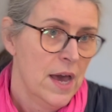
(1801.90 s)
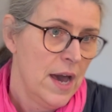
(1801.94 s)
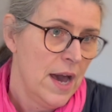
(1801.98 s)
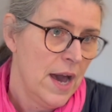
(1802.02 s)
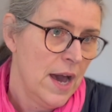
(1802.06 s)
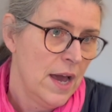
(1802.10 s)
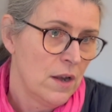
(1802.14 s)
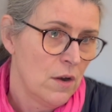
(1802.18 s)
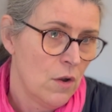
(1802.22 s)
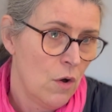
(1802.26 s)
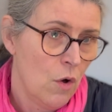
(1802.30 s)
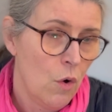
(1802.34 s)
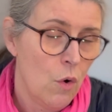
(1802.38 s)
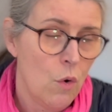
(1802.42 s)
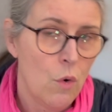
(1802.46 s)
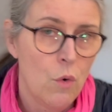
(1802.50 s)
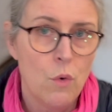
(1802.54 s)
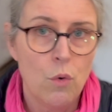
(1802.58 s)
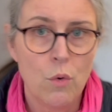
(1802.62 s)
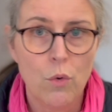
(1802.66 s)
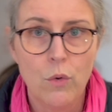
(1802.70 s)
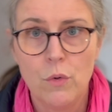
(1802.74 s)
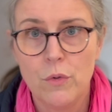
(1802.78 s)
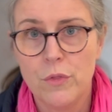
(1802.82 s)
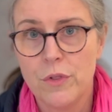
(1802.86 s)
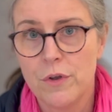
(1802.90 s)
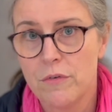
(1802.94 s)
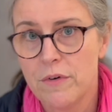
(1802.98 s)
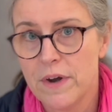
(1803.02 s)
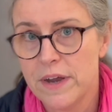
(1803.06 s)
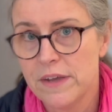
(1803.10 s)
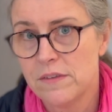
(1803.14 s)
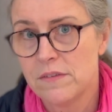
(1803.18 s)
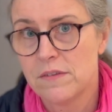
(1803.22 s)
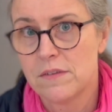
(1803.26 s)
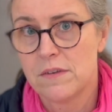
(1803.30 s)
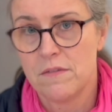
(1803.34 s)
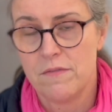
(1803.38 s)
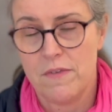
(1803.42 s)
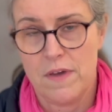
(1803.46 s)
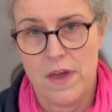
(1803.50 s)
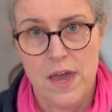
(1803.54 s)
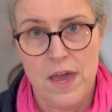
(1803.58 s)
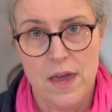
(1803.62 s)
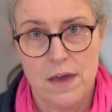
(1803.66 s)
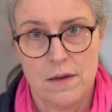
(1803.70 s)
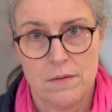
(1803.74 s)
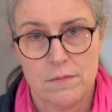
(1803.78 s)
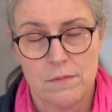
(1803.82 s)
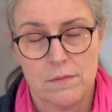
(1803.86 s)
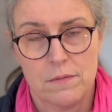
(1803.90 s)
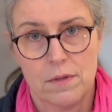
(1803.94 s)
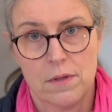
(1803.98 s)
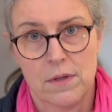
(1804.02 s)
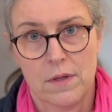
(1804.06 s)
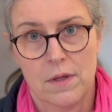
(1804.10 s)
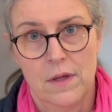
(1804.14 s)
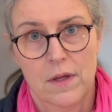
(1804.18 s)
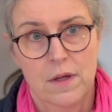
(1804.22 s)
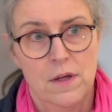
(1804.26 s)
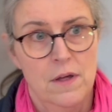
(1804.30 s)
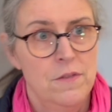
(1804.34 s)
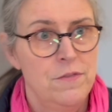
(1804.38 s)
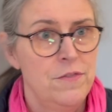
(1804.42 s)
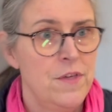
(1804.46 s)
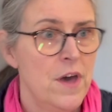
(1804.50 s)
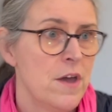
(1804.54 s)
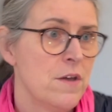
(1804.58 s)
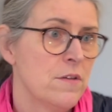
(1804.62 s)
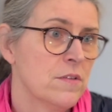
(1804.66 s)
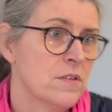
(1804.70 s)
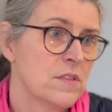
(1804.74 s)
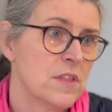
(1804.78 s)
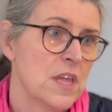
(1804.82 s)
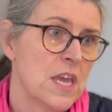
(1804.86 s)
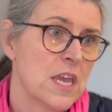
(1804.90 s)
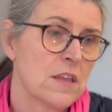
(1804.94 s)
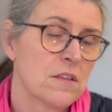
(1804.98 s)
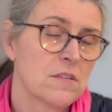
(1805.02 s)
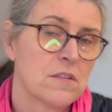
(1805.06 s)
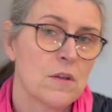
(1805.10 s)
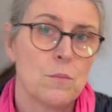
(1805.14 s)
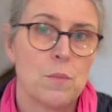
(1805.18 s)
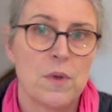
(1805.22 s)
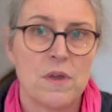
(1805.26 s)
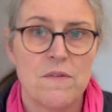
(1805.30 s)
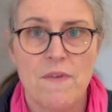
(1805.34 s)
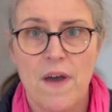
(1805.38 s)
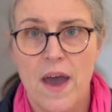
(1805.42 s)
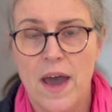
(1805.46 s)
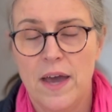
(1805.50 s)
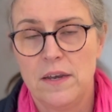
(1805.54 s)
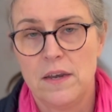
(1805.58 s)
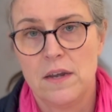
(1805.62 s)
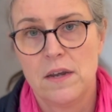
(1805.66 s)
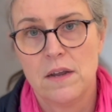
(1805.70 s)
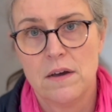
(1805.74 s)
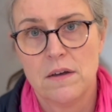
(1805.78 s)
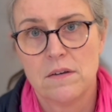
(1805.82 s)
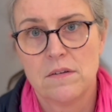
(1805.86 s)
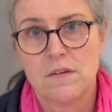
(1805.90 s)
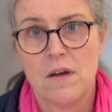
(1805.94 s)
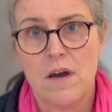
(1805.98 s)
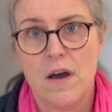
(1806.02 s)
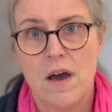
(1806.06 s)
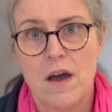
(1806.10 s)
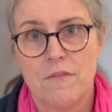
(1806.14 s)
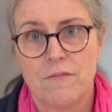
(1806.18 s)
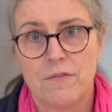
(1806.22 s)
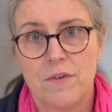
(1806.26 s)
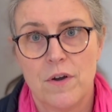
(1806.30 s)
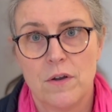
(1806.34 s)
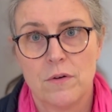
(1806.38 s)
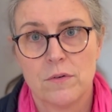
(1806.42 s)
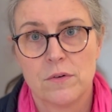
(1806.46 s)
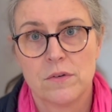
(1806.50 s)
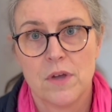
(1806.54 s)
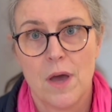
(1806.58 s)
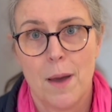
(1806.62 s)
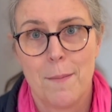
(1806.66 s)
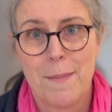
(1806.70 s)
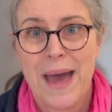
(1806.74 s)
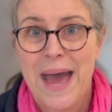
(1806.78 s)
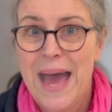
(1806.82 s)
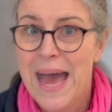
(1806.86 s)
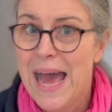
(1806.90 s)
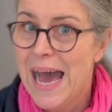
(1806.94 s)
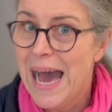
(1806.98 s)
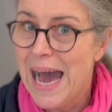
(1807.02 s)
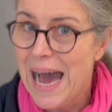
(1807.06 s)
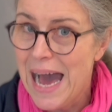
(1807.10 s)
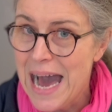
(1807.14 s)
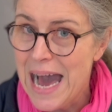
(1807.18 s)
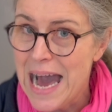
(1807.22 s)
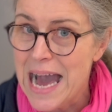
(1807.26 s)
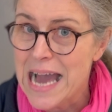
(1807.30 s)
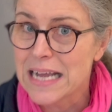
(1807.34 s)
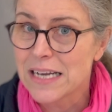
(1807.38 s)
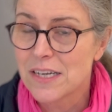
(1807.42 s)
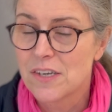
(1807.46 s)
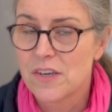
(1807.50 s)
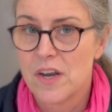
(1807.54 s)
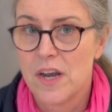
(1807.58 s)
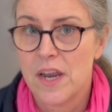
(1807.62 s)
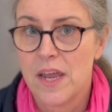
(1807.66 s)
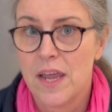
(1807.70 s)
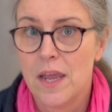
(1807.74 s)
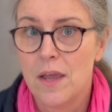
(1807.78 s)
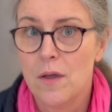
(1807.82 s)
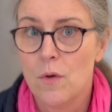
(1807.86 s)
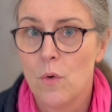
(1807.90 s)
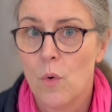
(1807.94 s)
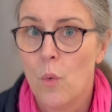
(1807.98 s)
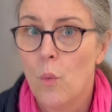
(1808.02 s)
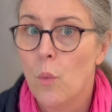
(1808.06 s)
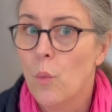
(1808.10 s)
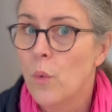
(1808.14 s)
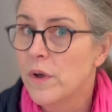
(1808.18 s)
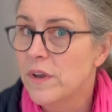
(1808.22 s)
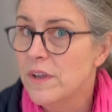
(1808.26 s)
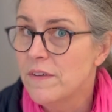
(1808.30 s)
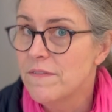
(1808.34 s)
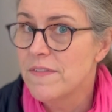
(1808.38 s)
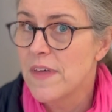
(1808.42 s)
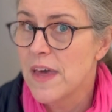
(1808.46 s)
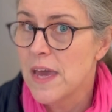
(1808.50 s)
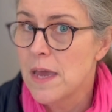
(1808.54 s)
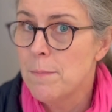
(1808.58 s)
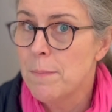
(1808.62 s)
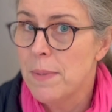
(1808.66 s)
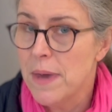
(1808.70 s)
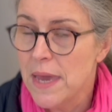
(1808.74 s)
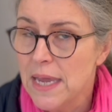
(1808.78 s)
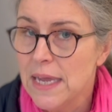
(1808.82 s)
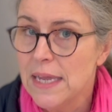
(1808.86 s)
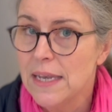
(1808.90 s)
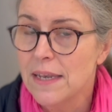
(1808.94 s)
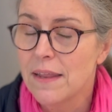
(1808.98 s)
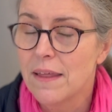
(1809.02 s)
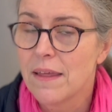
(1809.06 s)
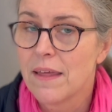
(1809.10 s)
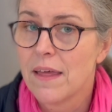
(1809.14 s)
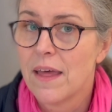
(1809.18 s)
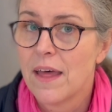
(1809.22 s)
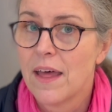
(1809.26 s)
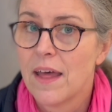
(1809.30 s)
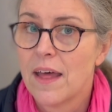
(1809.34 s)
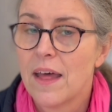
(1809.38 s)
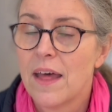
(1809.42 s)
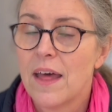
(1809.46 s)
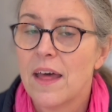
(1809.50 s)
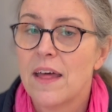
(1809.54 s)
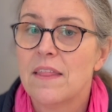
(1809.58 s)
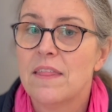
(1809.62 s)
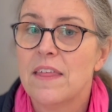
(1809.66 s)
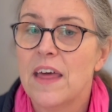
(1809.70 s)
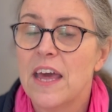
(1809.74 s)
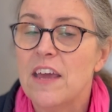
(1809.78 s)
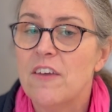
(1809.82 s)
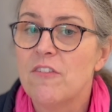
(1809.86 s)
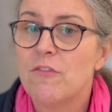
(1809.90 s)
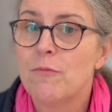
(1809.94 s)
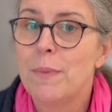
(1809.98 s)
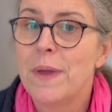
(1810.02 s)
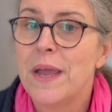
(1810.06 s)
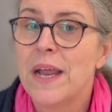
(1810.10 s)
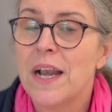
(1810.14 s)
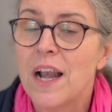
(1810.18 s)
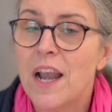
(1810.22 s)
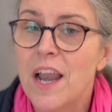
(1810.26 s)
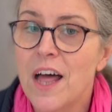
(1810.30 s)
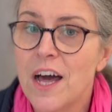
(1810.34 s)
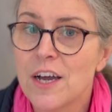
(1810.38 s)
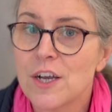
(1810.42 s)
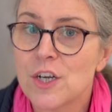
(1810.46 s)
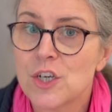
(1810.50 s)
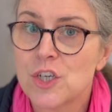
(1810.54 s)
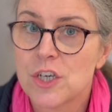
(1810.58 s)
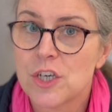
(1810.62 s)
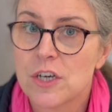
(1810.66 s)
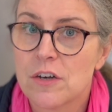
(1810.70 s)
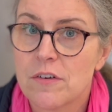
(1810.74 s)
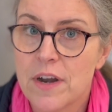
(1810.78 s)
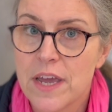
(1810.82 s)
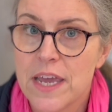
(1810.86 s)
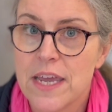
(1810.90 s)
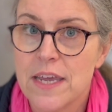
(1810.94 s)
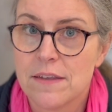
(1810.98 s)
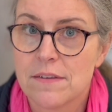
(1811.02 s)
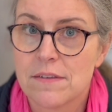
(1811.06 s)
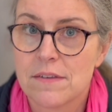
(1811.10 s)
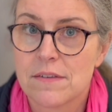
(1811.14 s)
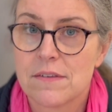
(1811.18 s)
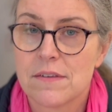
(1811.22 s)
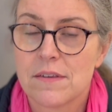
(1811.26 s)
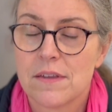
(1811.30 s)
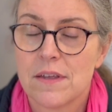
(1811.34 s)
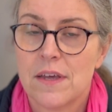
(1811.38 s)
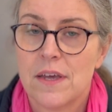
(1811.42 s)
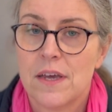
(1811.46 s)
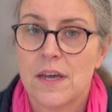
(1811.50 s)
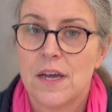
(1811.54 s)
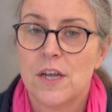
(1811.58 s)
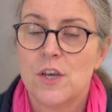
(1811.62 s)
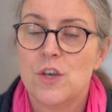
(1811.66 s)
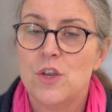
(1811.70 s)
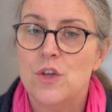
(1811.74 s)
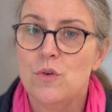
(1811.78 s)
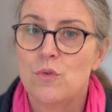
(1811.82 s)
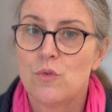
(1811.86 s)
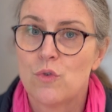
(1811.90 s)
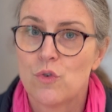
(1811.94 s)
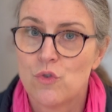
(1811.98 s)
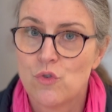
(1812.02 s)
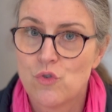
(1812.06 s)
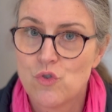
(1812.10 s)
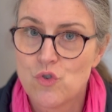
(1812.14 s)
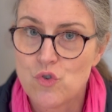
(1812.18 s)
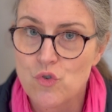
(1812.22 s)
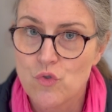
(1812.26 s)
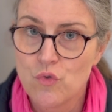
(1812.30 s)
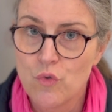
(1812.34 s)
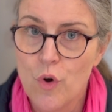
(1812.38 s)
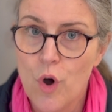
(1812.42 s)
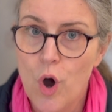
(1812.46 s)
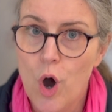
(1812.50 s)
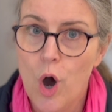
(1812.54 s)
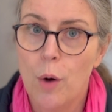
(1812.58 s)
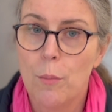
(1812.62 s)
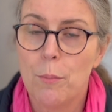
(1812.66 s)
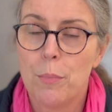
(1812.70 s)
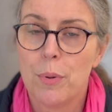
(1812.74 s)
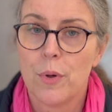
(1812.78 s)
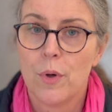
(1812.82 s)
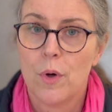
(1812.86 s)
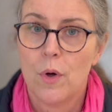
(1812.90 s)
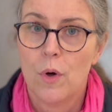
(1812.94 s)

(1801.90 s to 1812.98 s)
and all the rest of it, those things that we've had in our diet for a long time, actually, what have they been? they've been luxuries, and you can drop